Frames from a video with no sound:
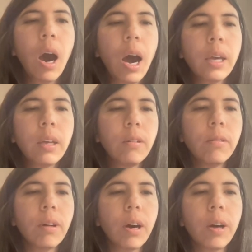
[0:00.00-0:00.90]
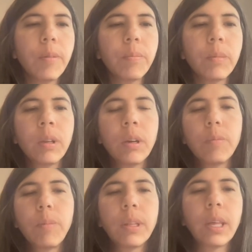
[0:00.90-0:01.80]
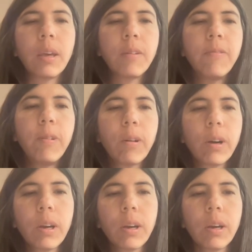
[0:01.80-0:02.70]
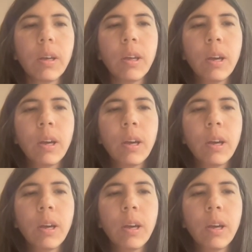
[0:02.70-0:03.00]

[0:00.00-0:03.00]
I go pawn to a4,